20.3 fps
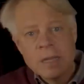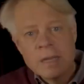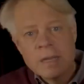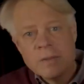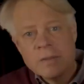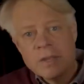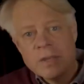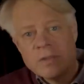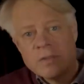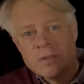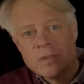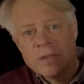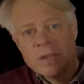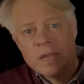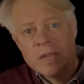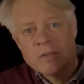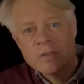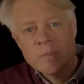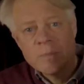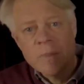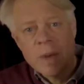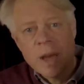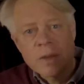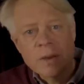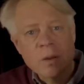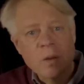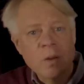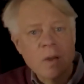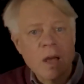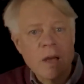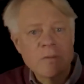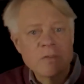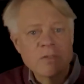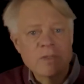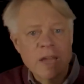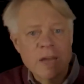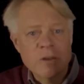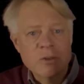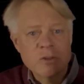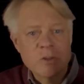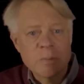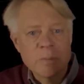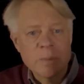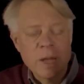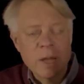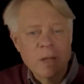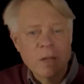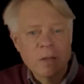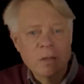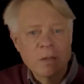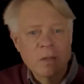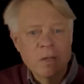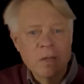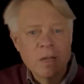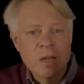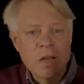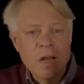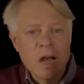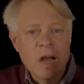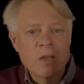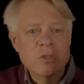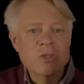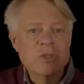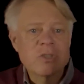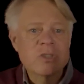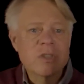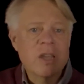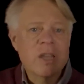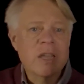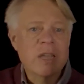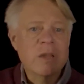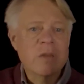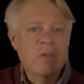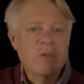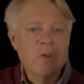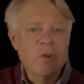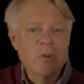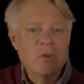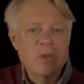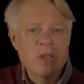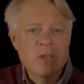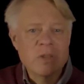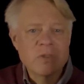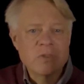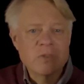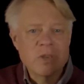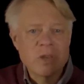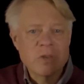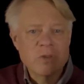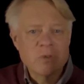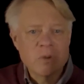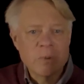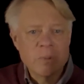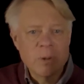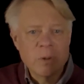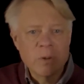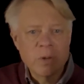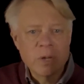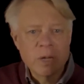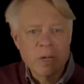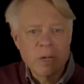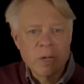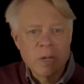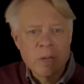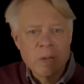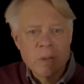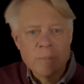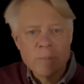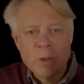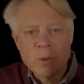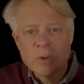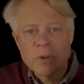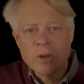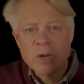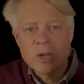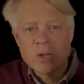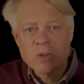This is a model of Sainte-Chapelle, a stunning 13th century building built nearly